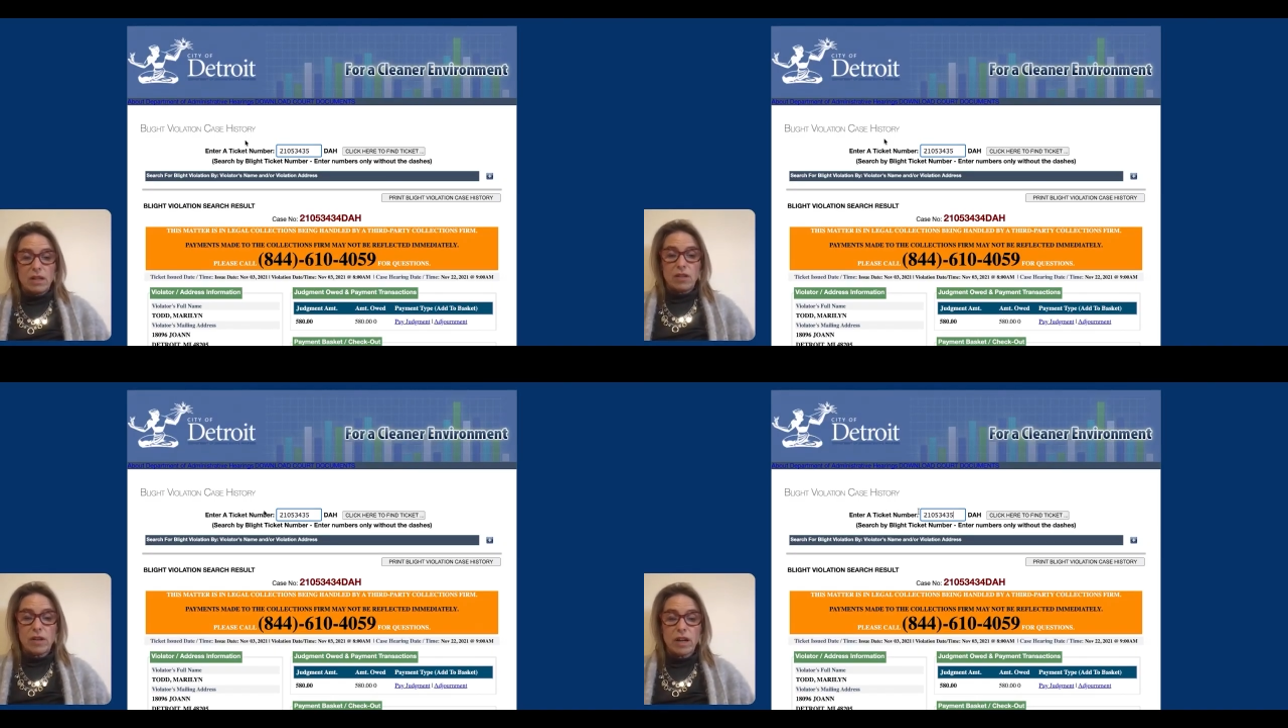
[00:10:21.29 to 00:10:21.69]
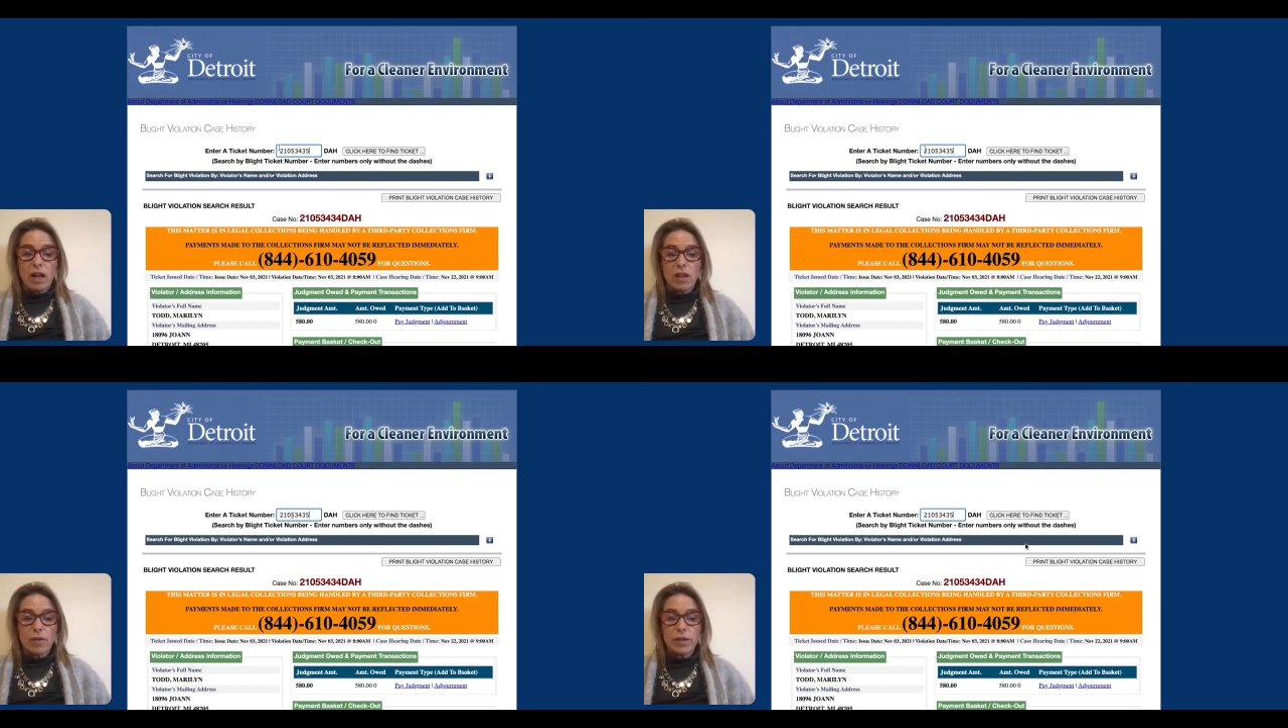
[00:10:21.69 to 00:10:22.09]
you get
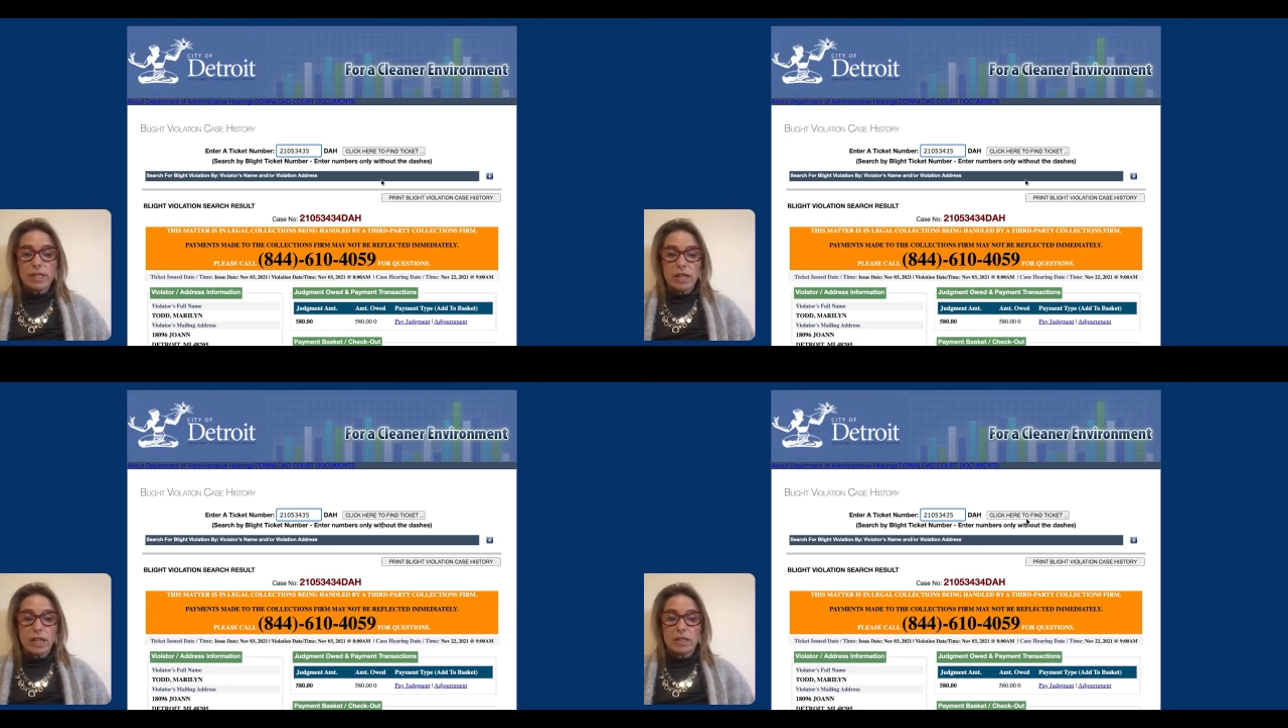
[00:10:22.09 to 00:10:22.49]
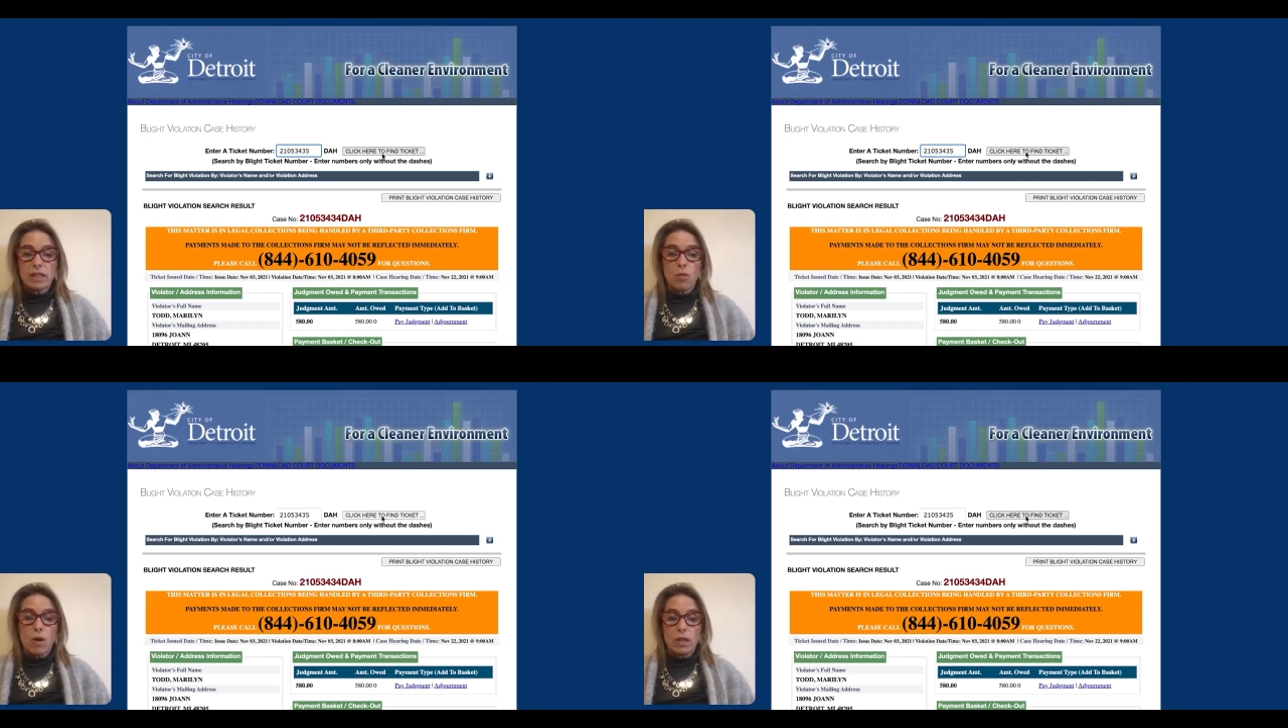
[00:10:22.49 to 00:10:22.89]
all 3 tickets
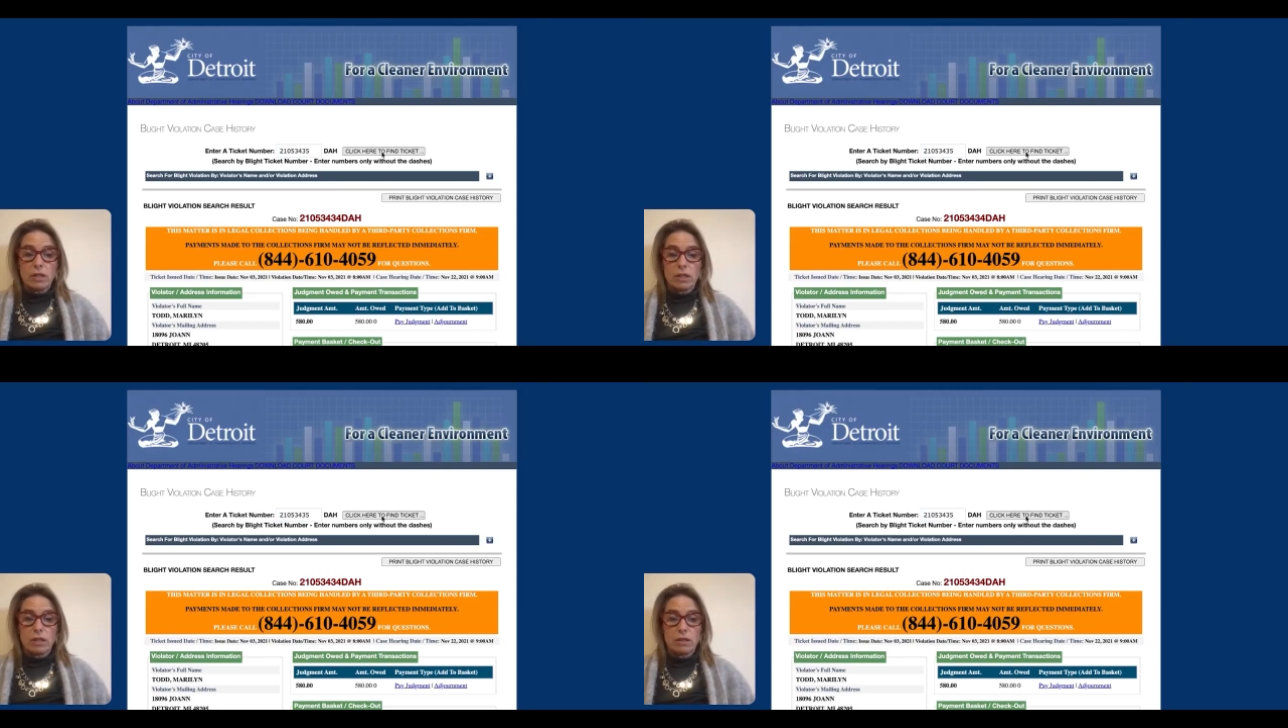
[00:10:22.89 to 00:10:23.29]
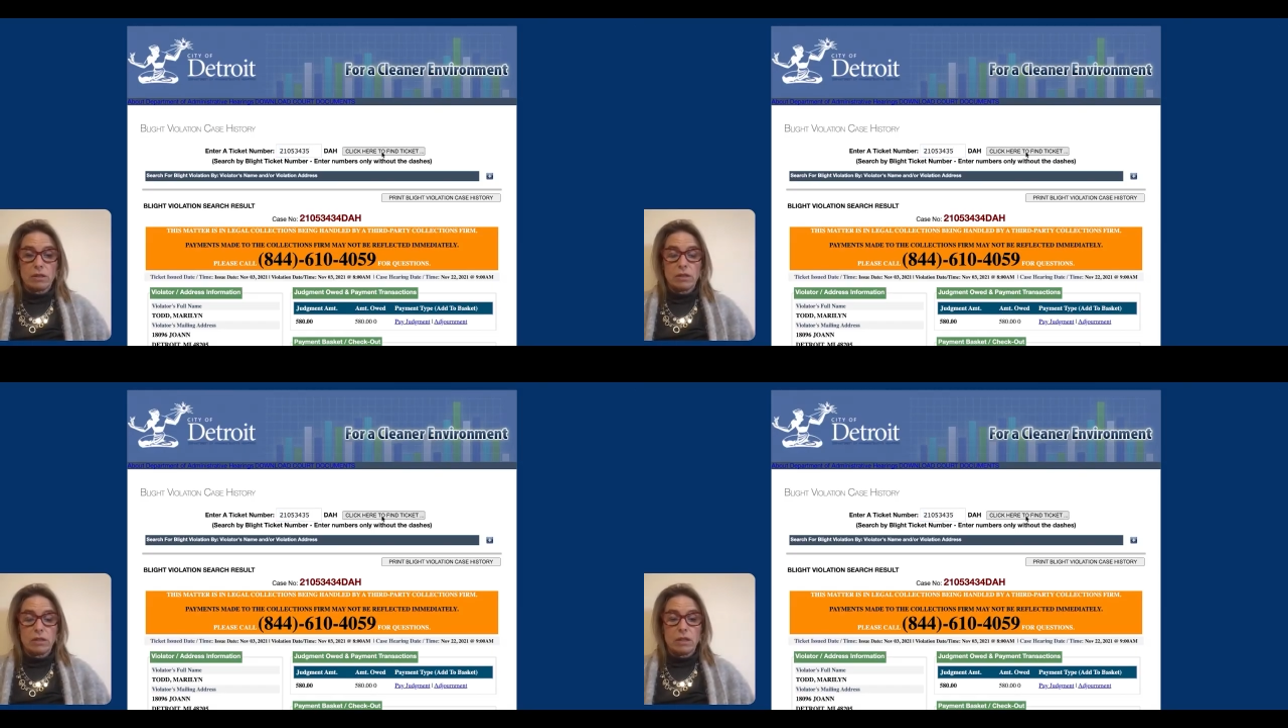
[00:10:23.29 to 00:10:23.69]
at once.
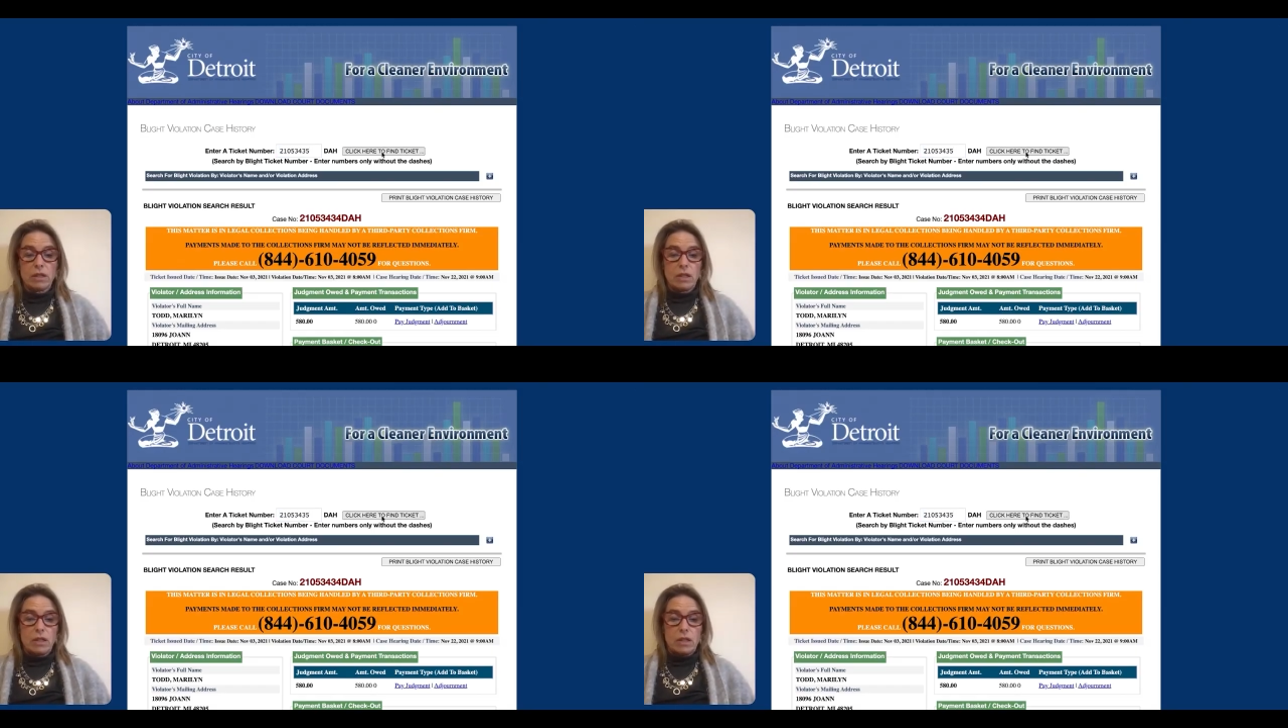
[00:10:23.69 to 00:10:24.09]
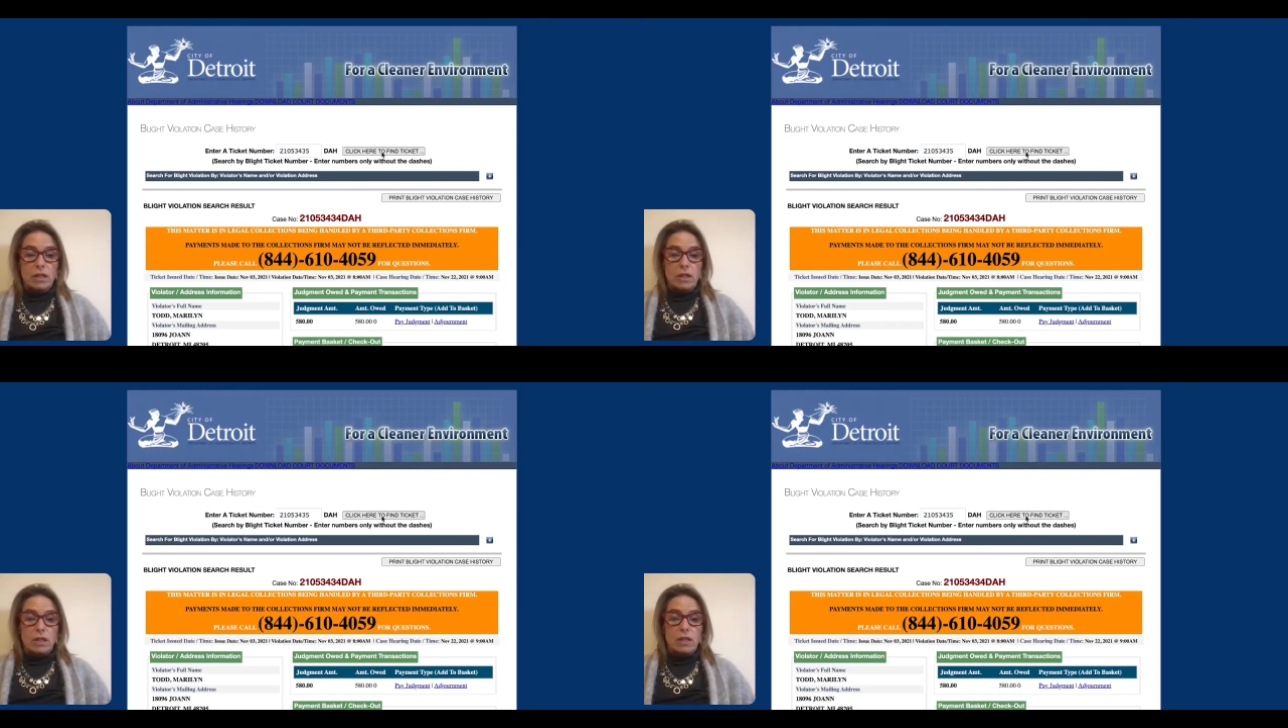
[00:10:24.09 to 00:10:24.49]

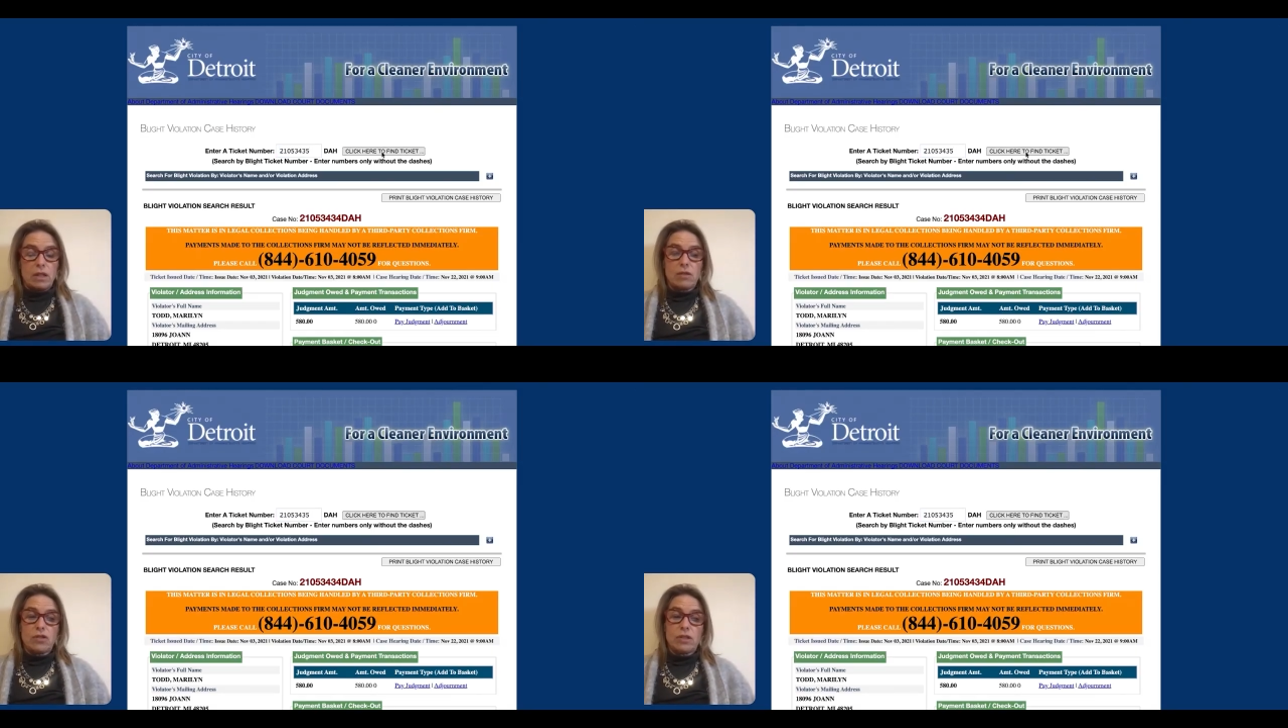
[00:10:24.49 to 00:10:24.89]
You don't